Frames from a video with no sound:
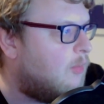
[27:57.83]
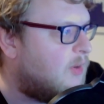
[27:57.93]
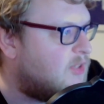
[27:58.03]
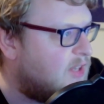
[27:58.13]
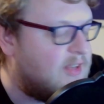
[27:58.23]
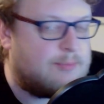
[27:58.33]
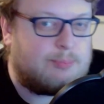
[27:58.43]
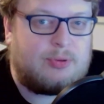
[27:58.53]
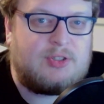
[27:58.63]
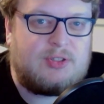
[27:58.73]
which is
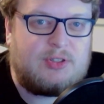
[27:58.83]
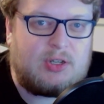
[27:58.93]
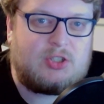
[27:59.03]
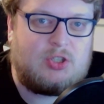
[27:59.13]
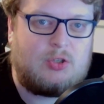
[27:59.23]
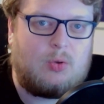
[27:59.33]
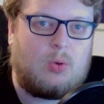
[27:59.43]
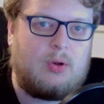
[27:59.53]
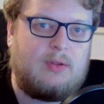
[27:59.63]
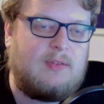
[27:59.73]
production
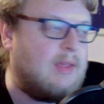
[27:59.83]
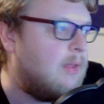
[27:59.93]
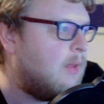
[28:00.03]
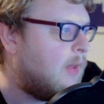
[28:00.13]
quality.